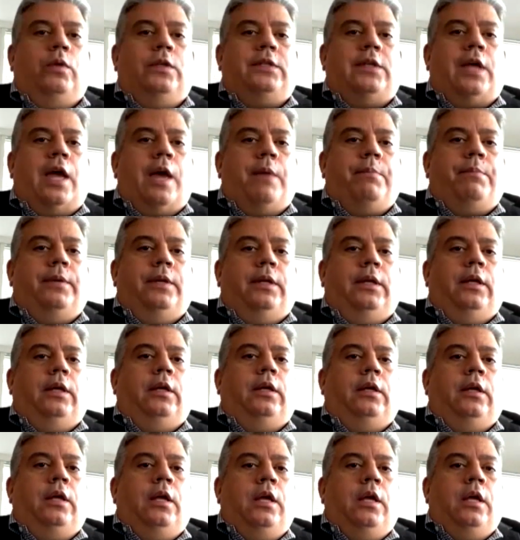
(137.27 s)
what's
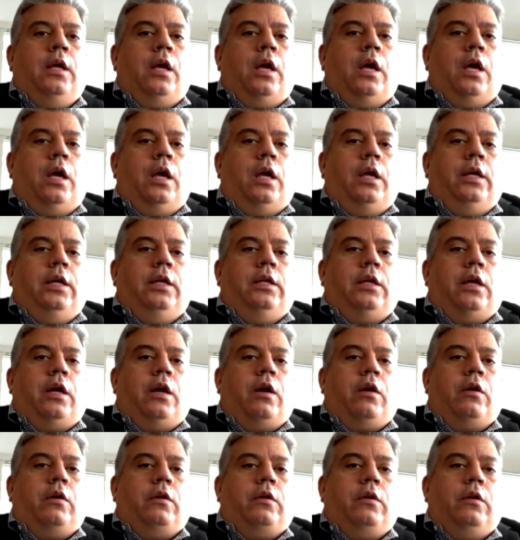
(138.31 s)
happening in
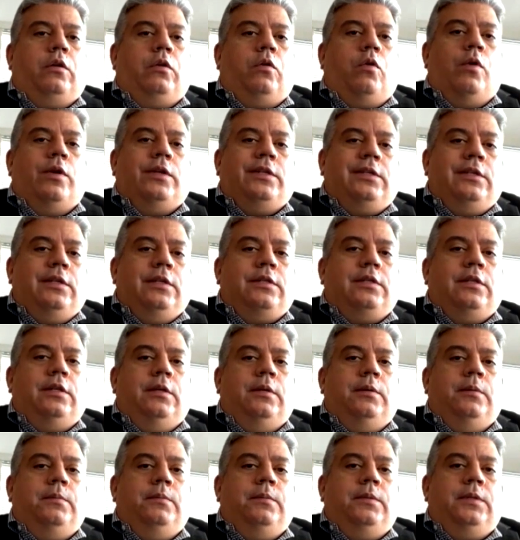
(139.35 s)
our court
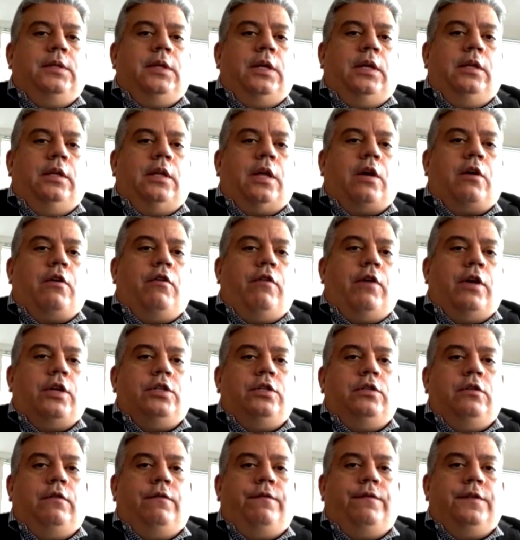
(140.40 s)
systems and in our
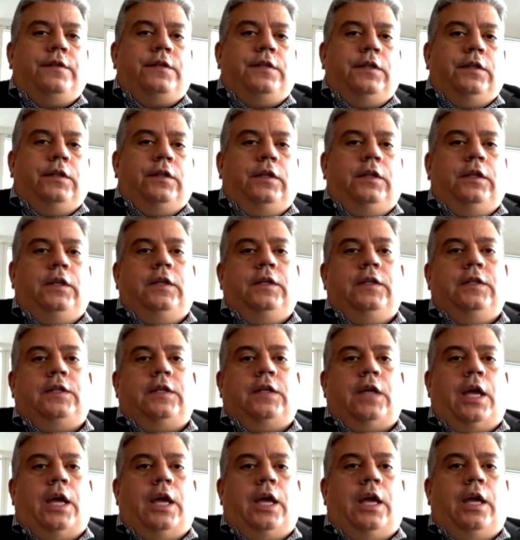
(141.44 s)
correctional facilities
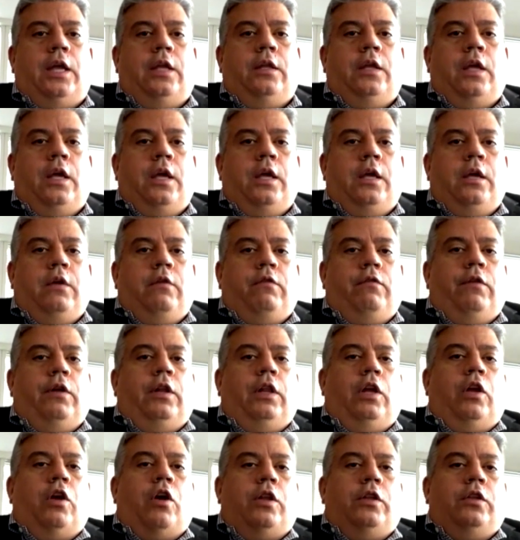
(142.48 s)
and
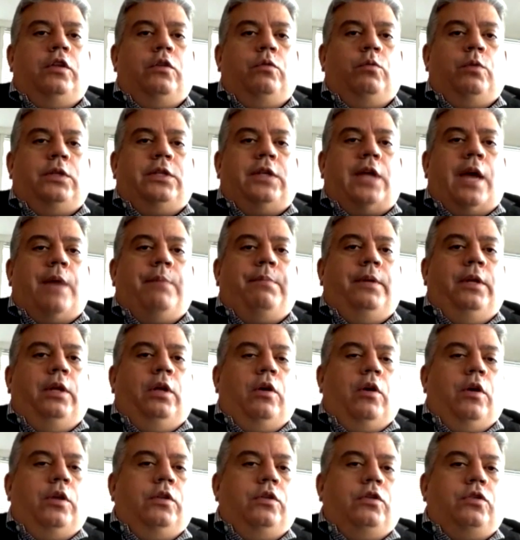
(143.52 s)
really on what's happening
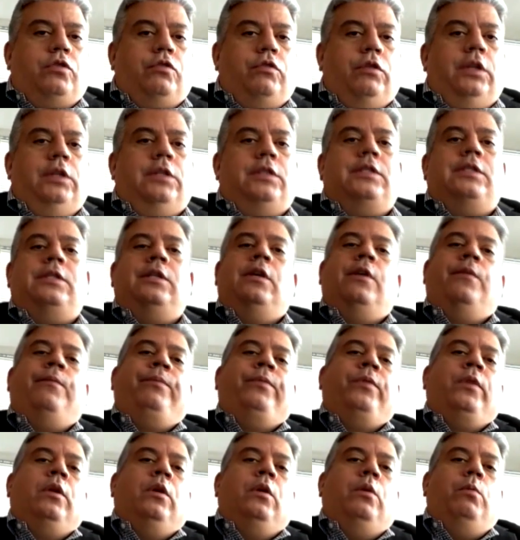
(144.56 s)
on the streets,
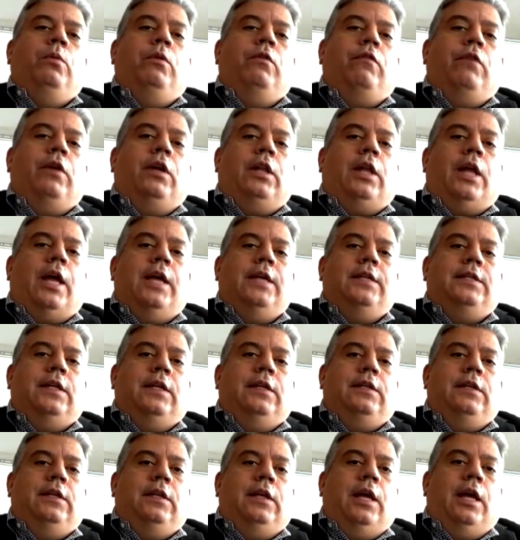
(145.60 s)
we realize
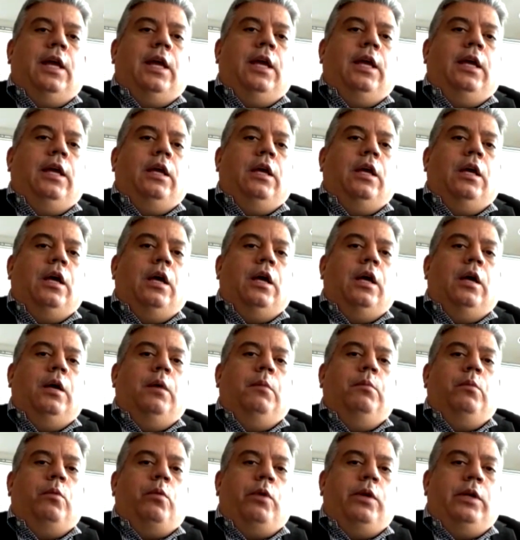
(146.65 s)
that today
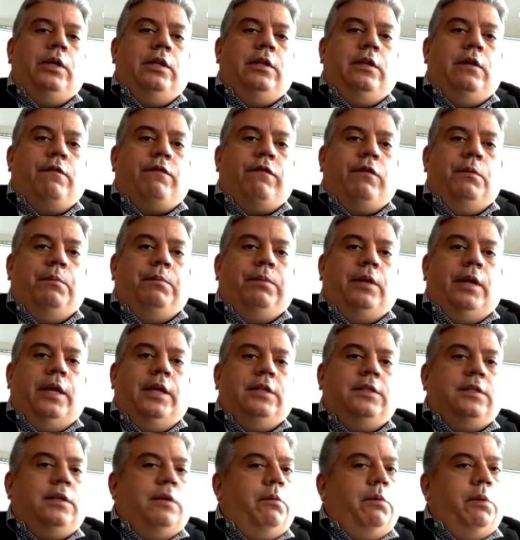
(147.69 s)
we're in a different
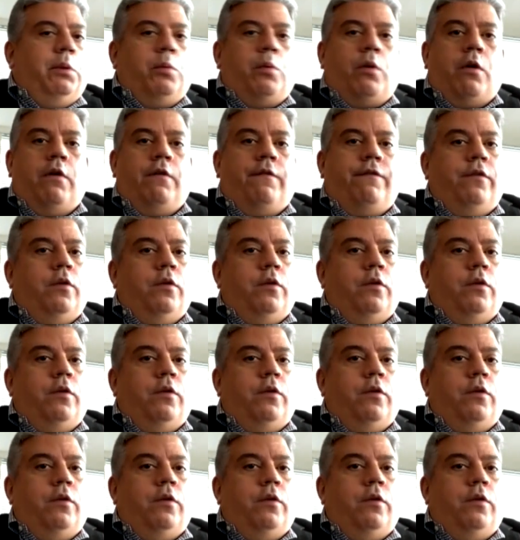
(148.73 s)
place than we were a